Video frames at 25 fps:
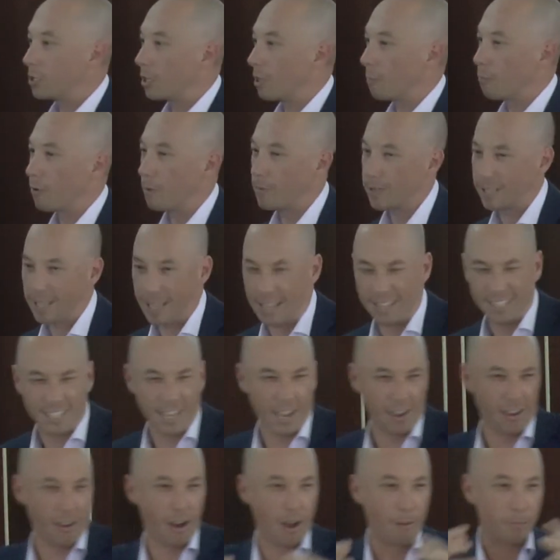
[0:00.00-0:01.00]
to the promised land,
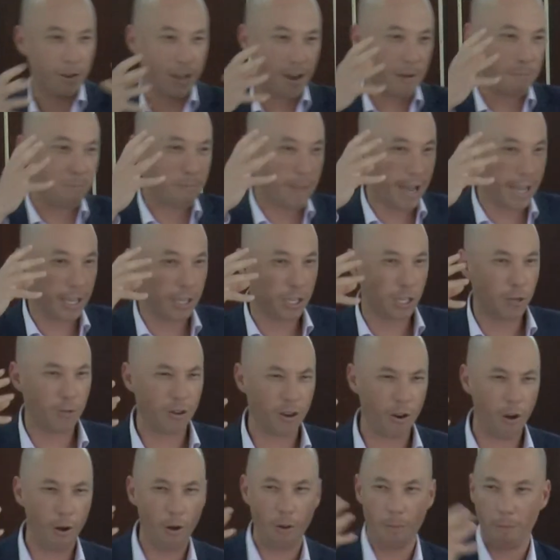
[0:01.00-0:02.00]
saying, I'm going to make you
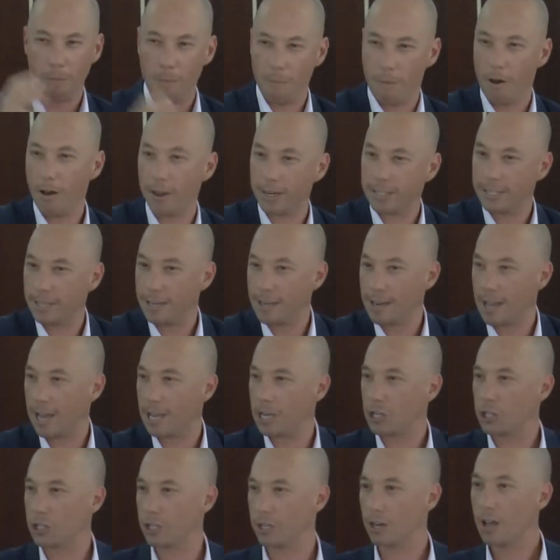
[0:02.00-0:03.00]
a mighty
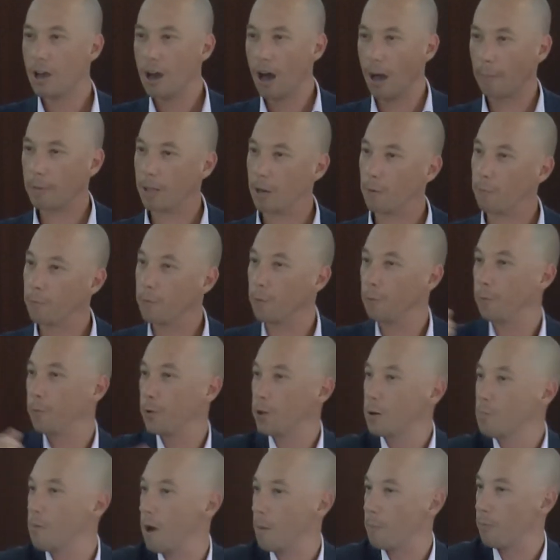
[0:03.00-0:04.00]
nation. I'm going to
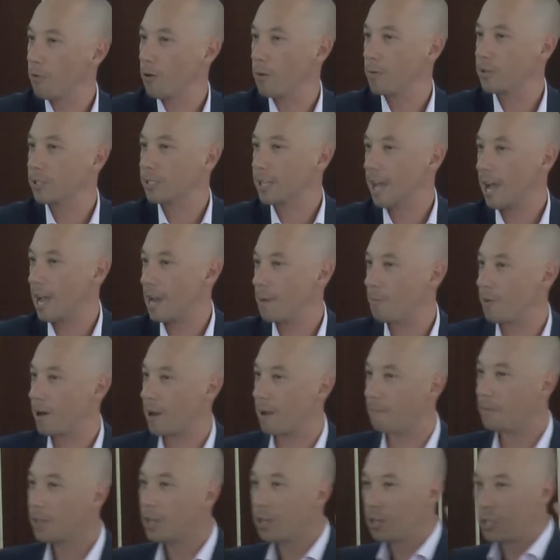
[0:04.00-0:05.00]
fulfill my promise to
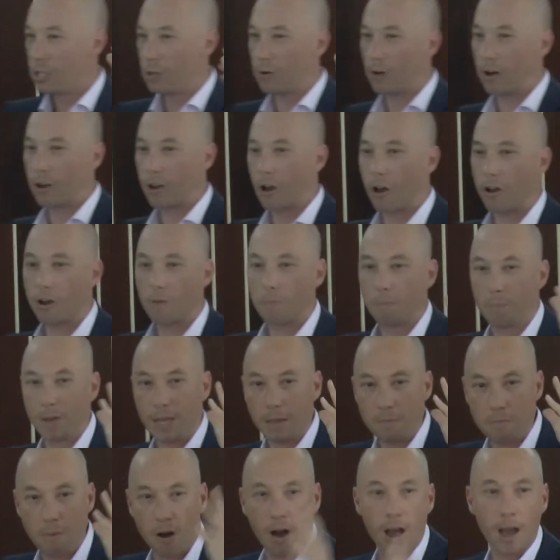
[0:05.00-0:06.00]
Abraham. You are going to
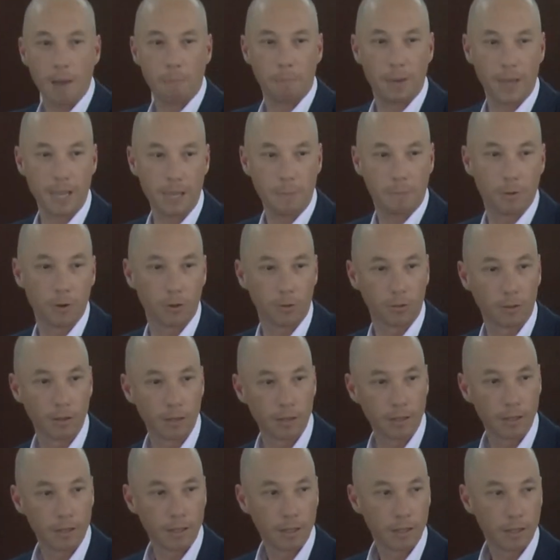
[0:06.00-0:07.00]
be my
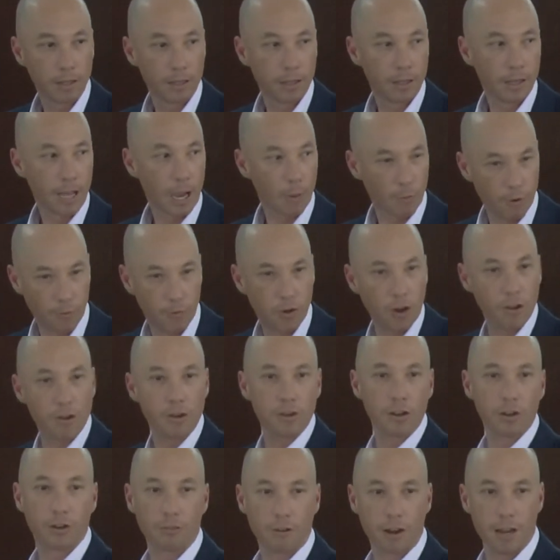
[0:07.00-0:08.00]
people. And we've got
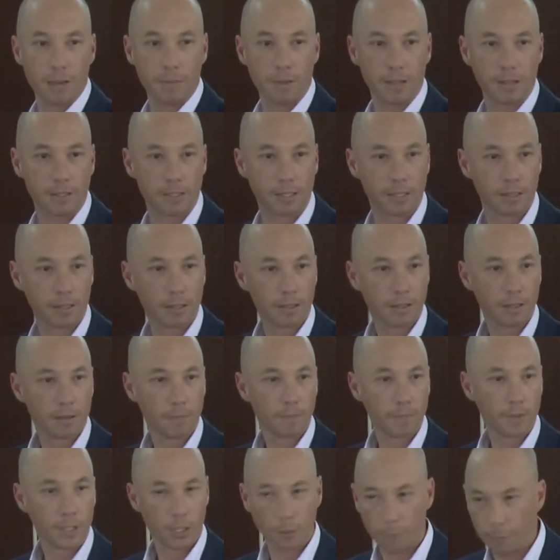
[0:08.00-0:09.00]
an agreement.
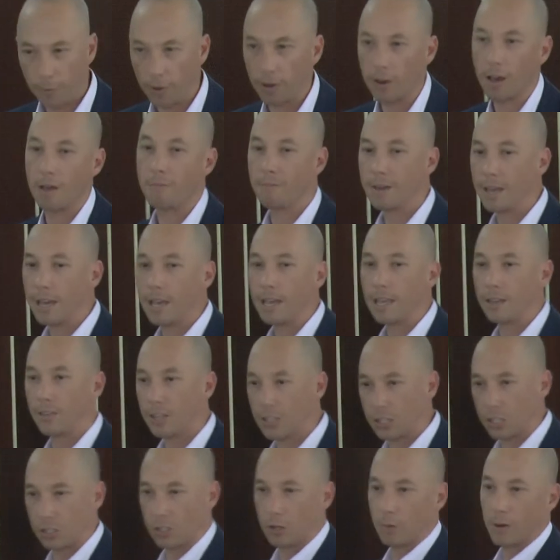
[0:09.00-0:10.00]
You follow me, and
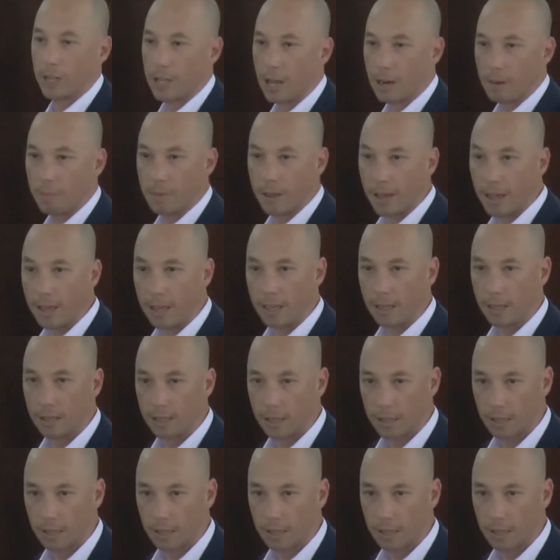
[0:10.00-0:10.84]
this is who we're going to be.